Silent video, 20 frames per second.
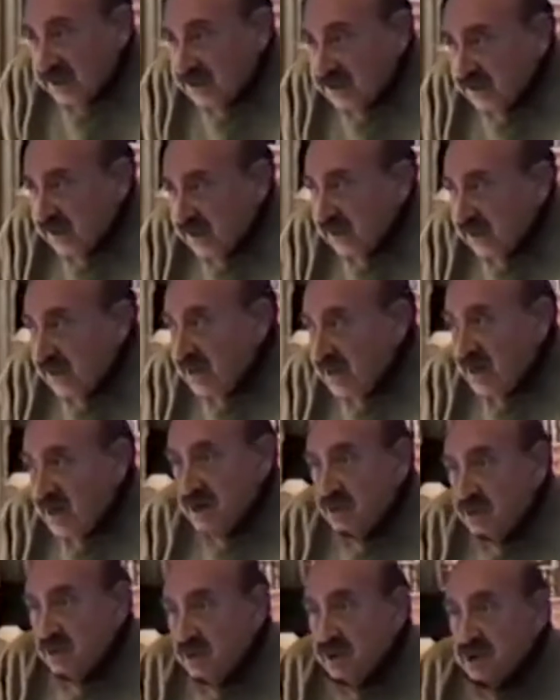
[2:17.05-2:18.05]
It's like
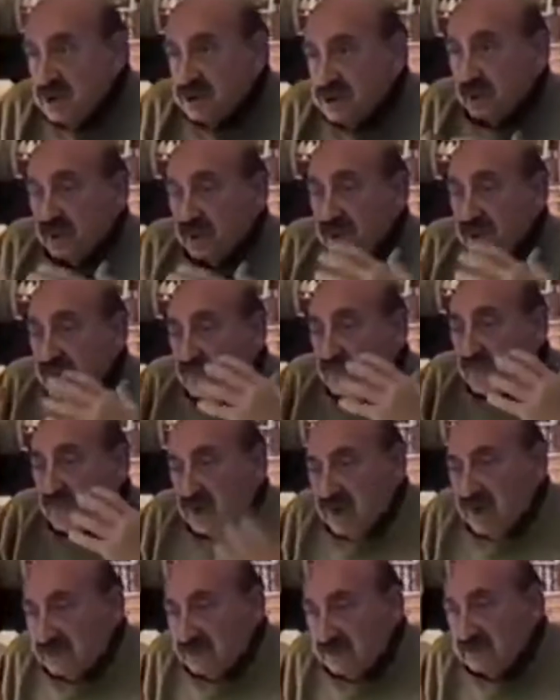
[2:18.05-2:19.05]
now, so when the
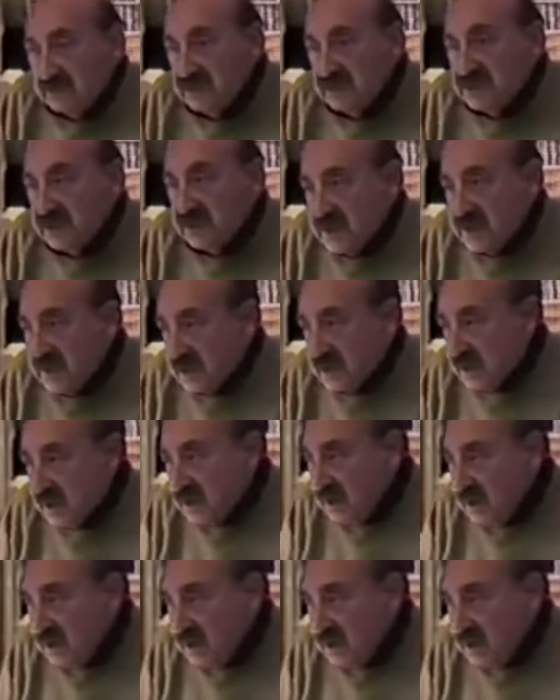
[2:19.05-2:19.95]
problem is there,